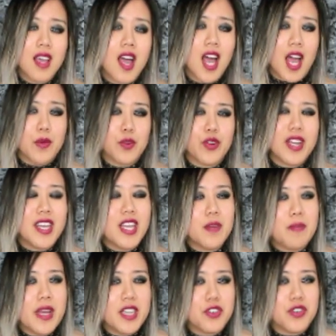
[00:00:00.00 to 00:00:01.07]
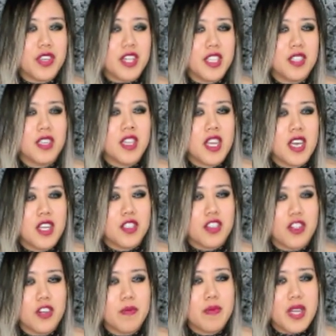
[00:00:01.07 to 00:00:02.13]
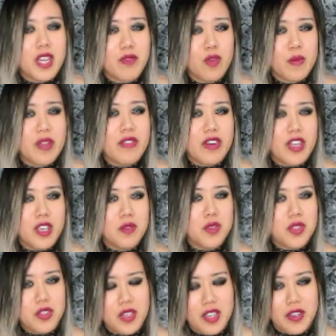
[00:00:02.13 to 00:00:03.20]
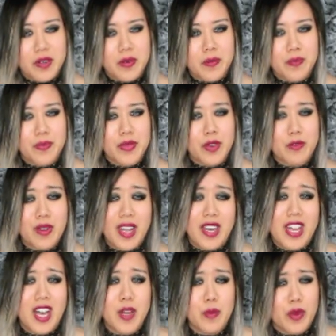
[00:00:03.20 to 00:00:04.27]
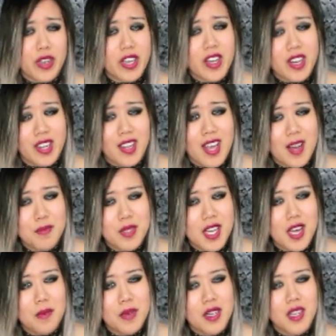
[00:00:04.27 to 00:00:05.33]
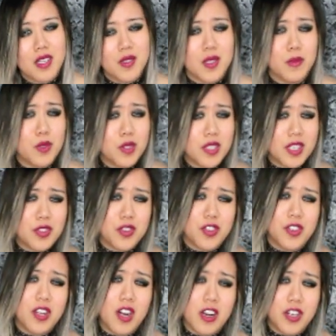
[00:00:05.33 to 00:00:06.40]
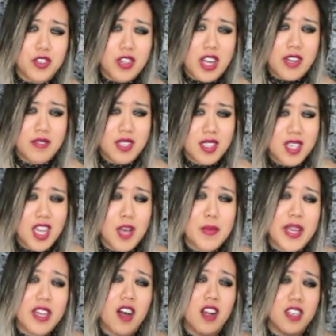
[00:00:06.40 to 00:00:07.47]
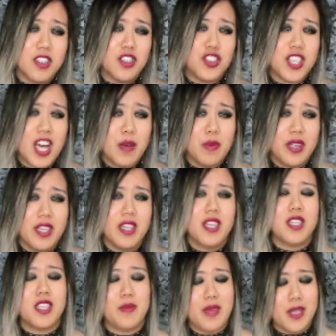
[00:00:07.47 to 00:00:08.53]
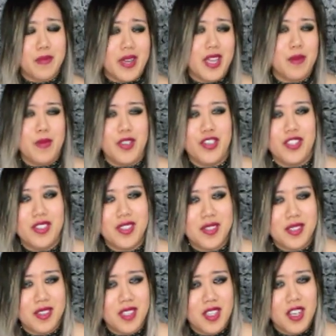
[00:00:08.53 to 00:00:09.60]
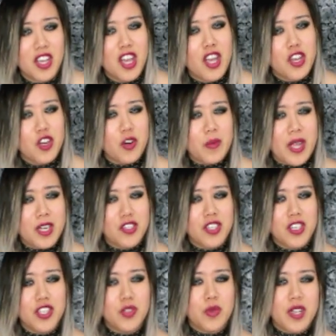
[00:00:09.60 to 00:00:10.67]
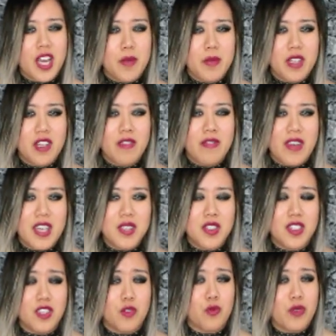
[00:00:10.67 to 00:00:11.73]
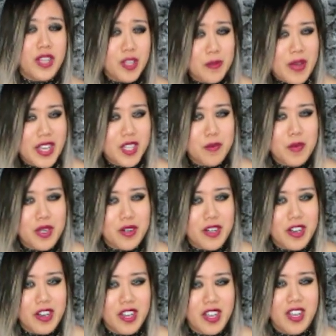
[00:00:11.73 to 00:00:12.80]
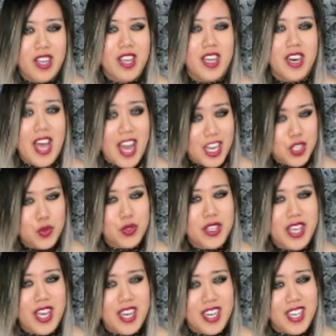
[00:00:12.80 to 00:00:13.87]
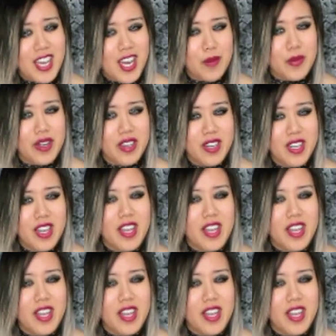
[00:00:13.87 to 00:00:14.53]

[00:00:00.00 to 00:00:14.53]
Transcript: I'm creating a Patreon to earn money for my very own studio. Right now I'm working on a laptop, some old external hard drives, and my college tablet to make my images. Your patronage would help me invest in a real Mac computer, an actual Canon camera,